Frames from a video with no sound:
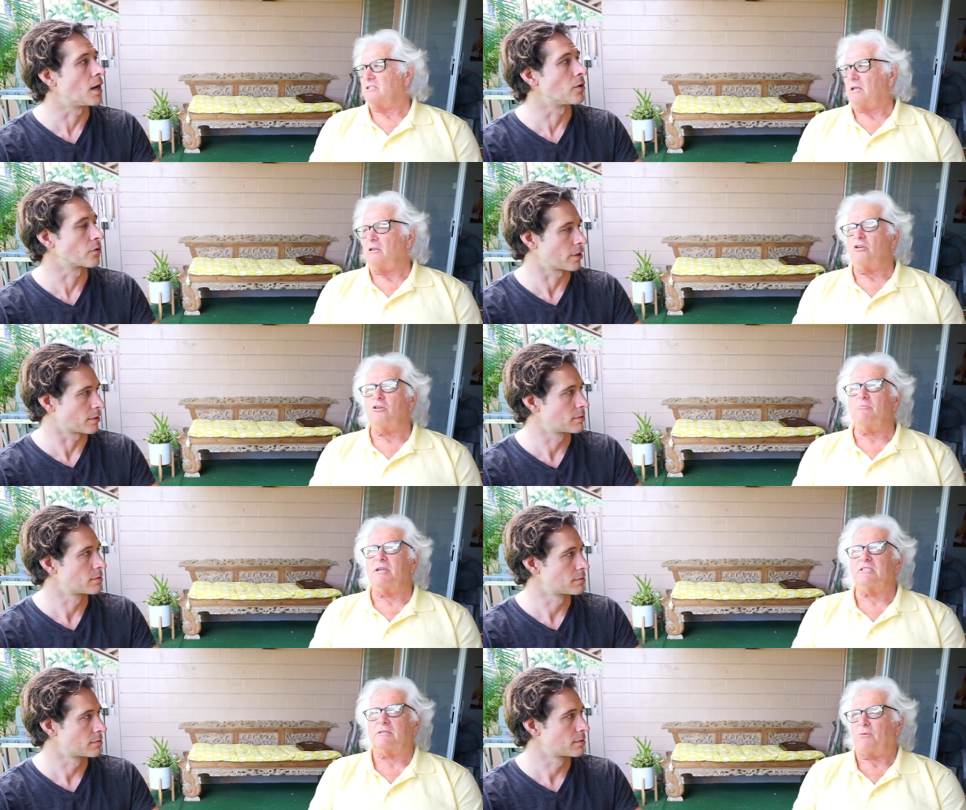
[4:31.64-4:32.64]
Speaker 1: uh, okay. you'd be
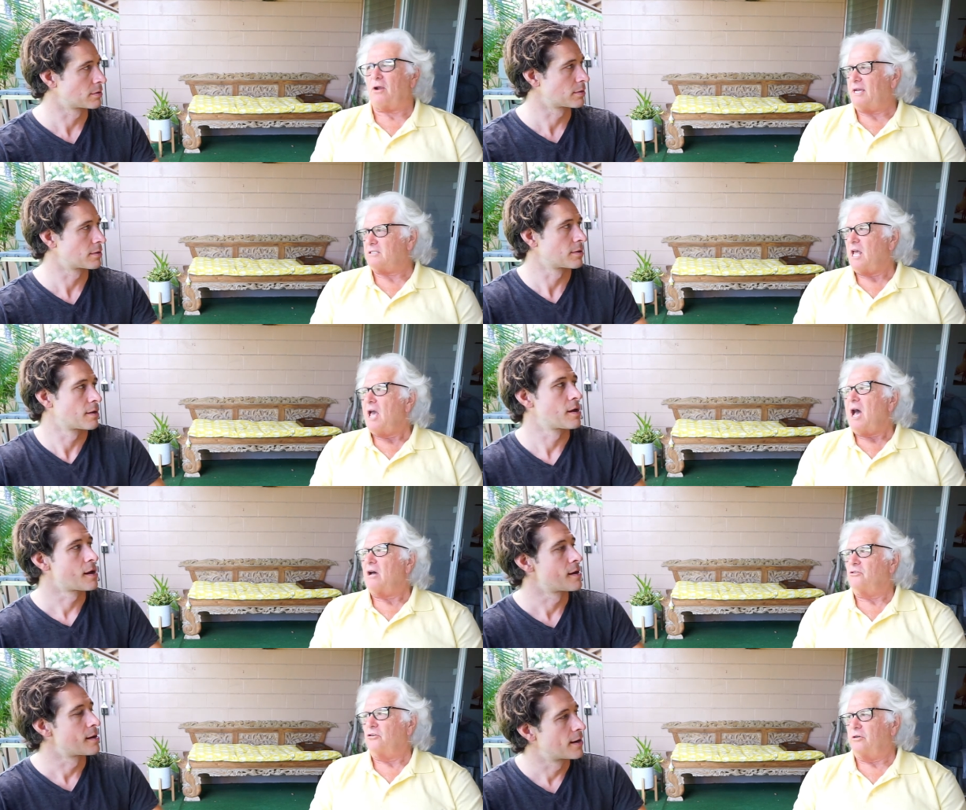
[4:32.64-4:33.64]
surprised how
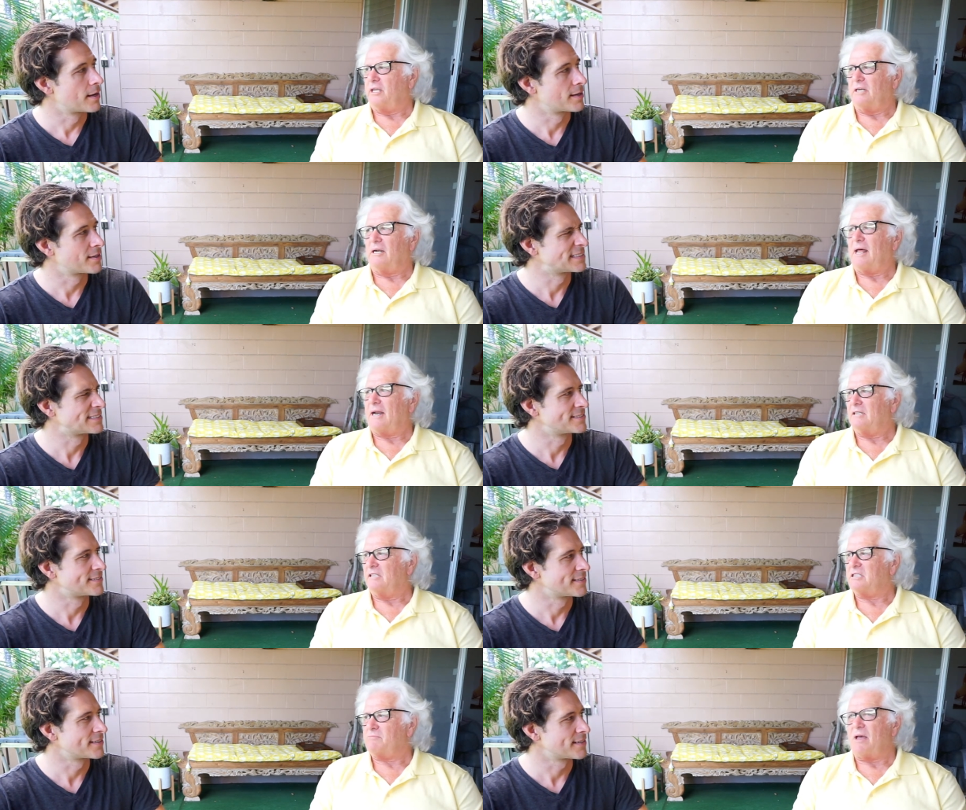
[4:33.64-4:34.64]
dirty, and a lot of the
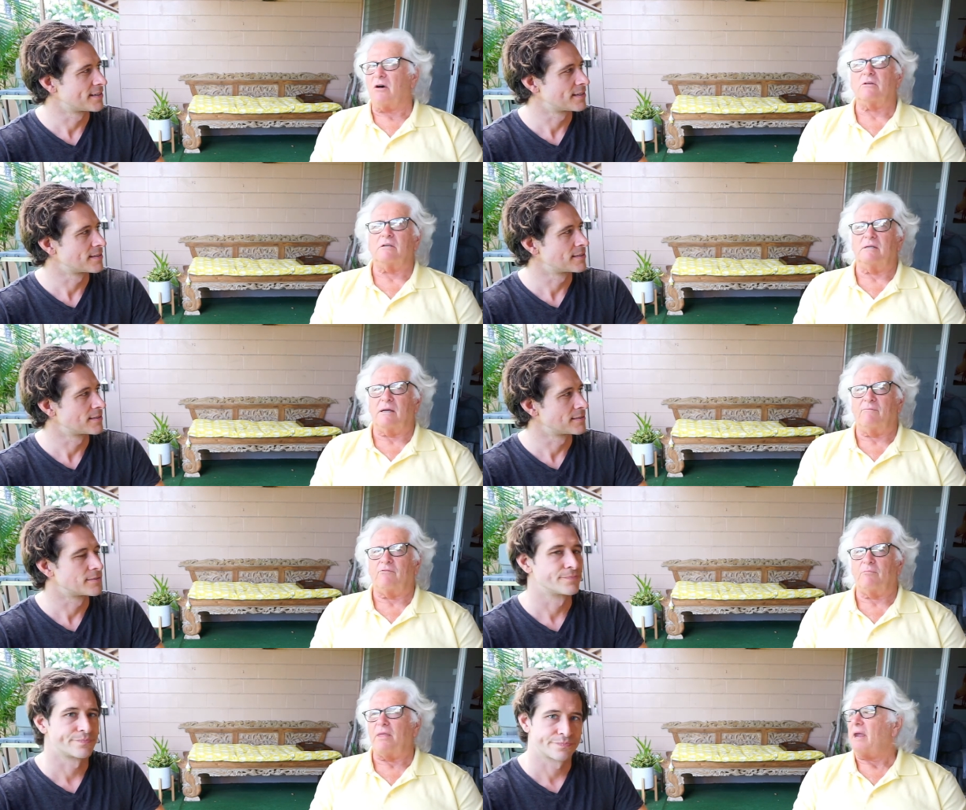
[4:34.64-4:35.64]
smell can come
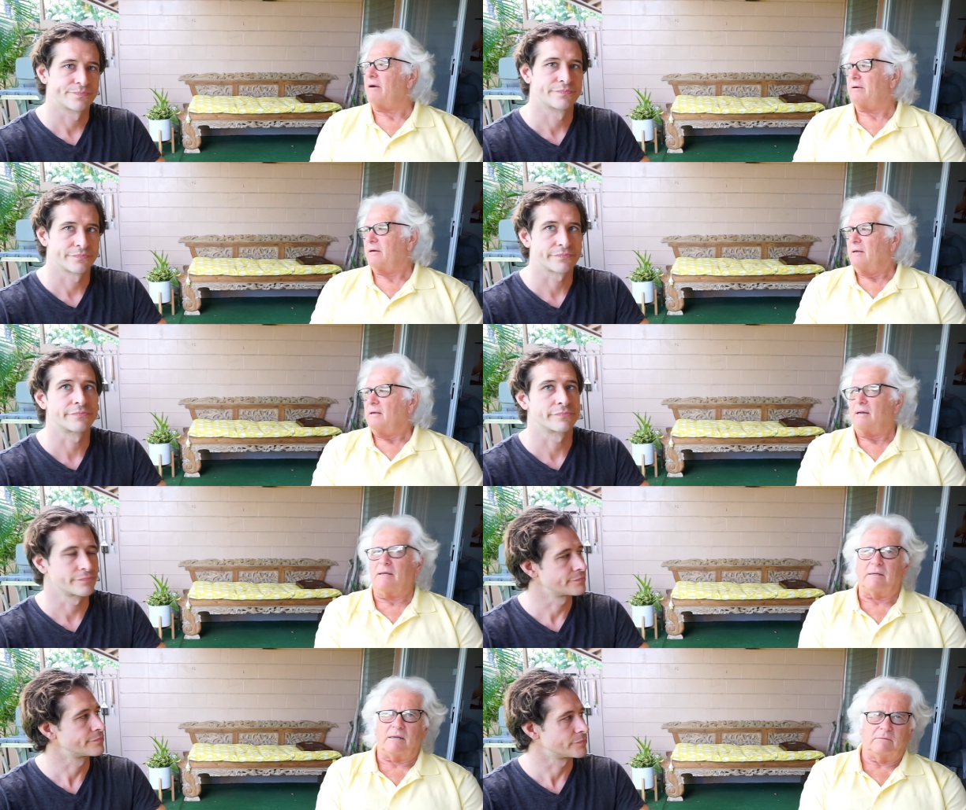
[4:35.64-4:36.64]
from there
Speaker 2: on
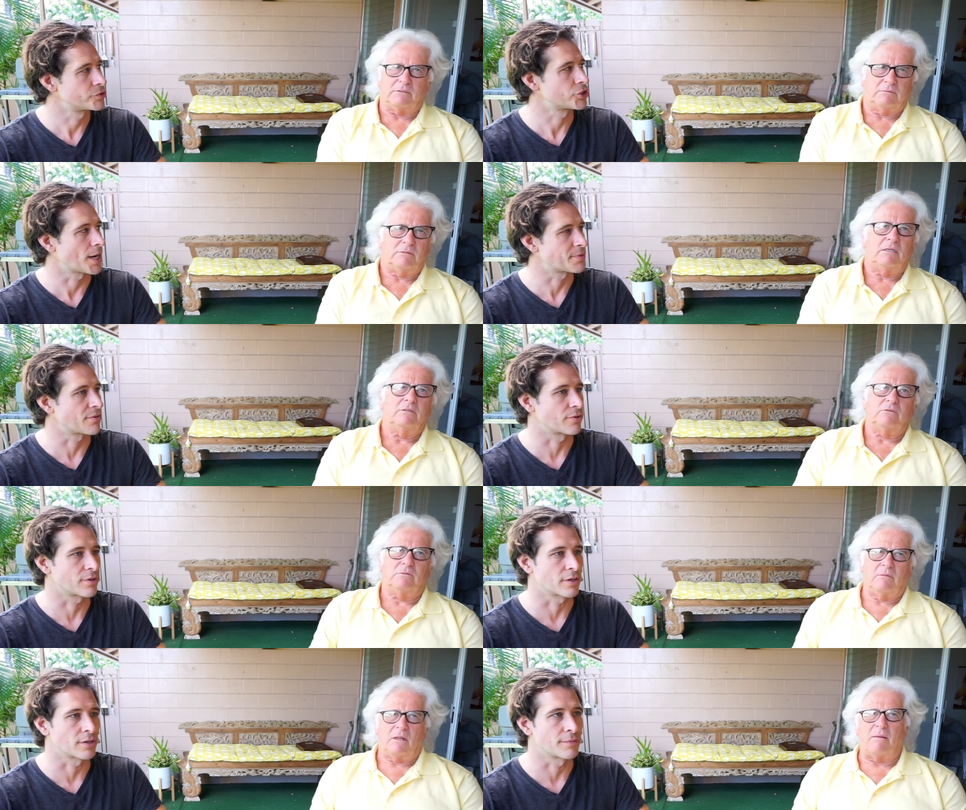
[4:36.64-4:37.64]
the garbage. Traps
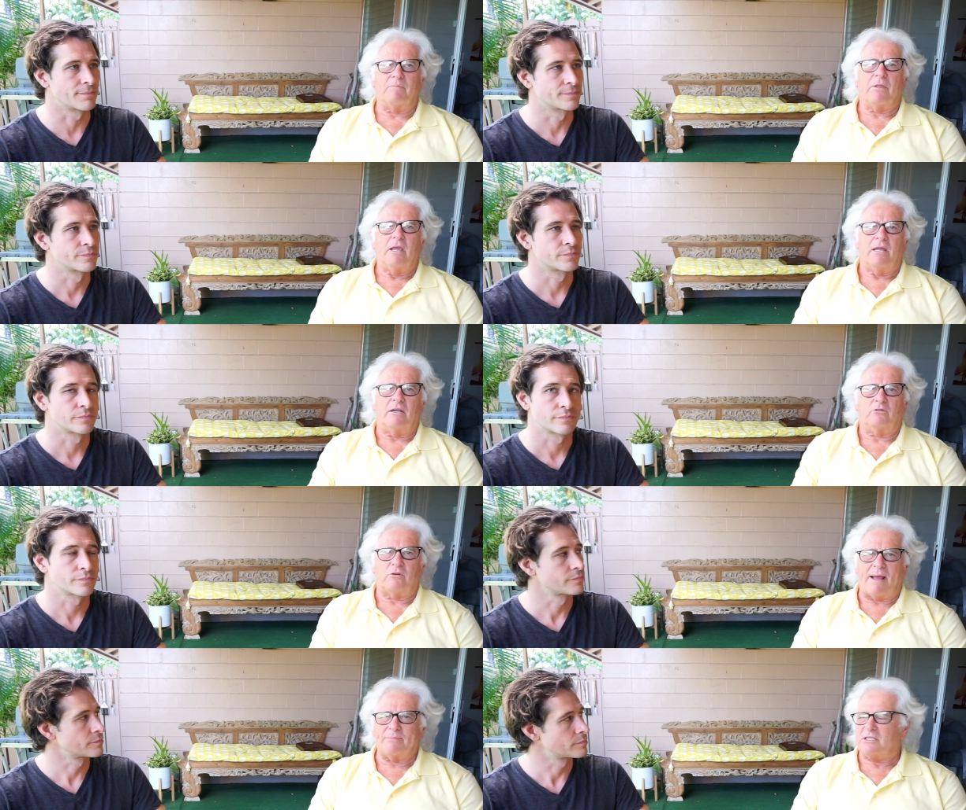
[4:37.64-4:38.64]
everything
Speaker 1: in yeah. there. And it
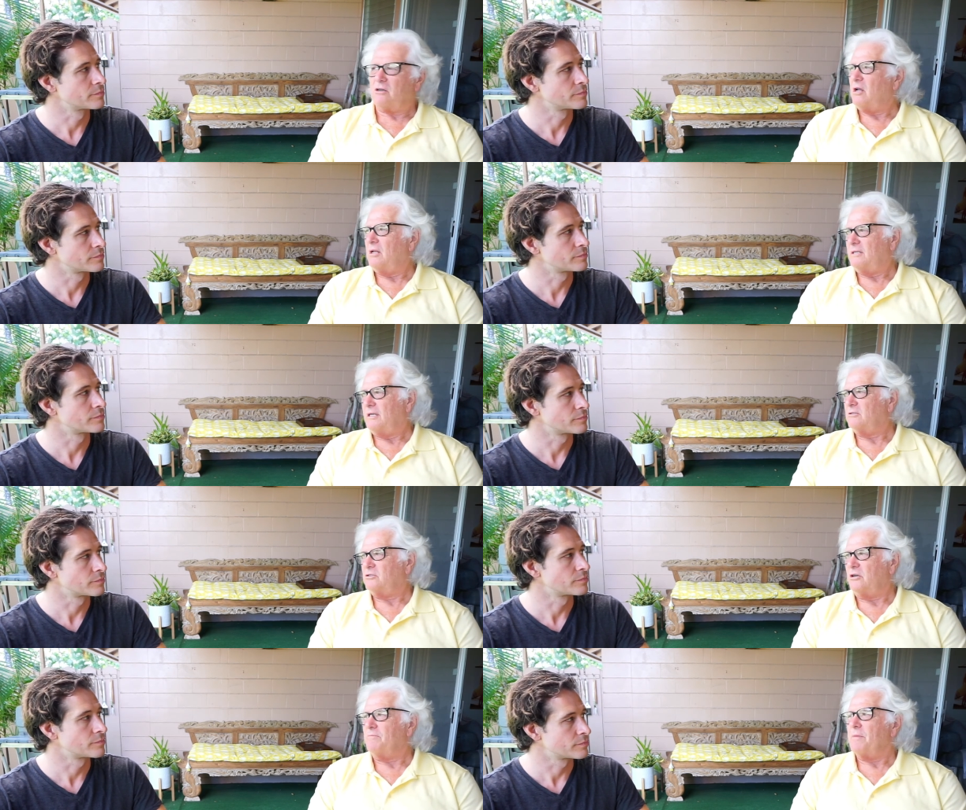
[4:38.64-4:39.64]
traps it all in there.
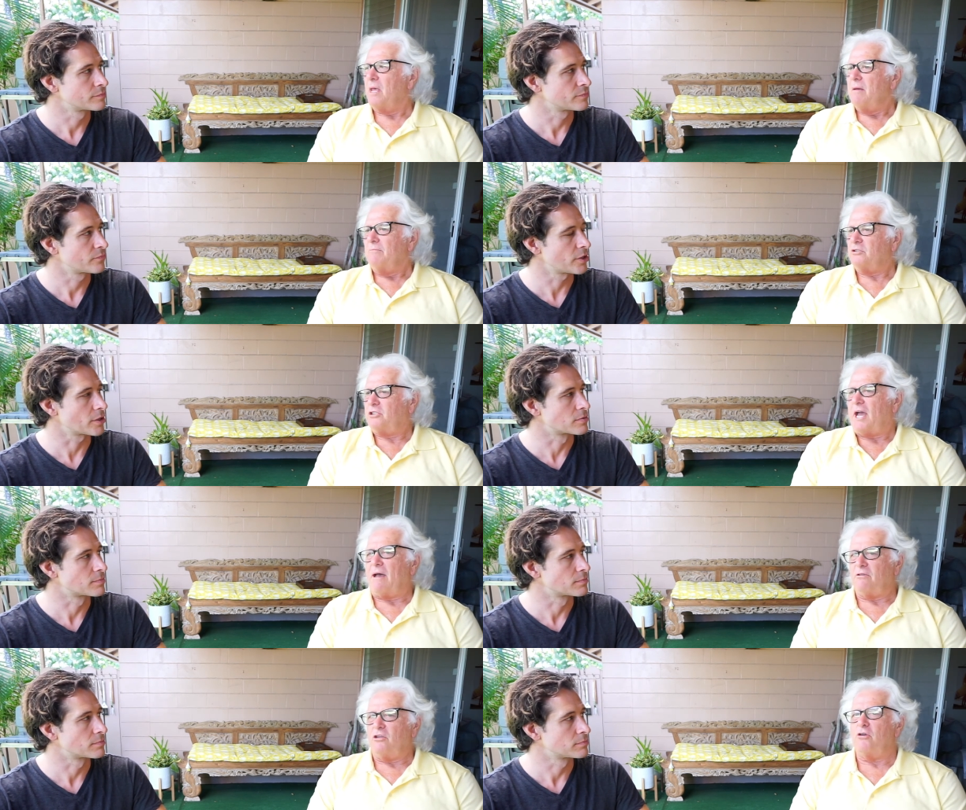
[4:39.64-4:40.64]
So, But yeah.
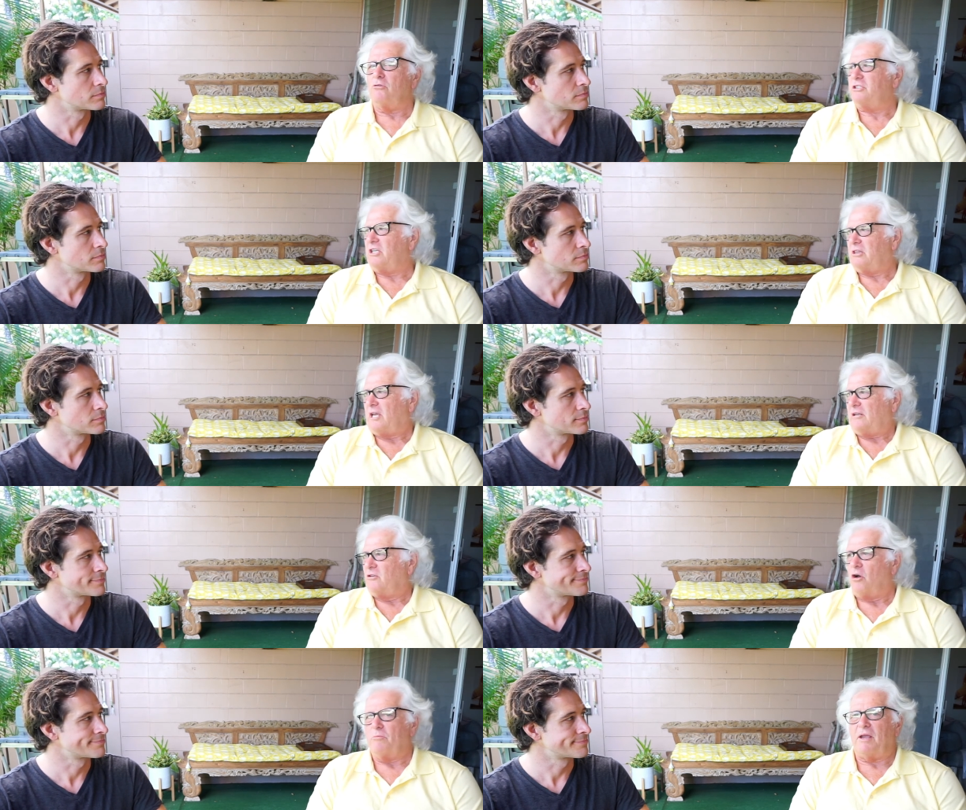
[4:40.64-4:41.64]
yeah, use the thing.
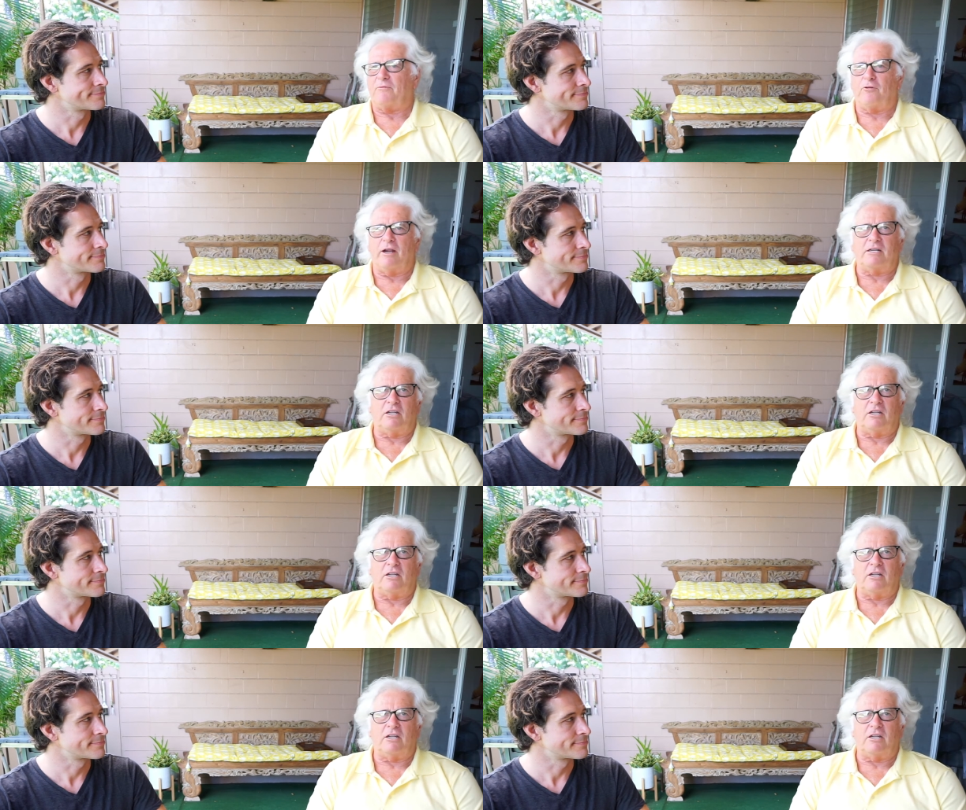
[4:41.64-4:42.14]
Don't be afraid to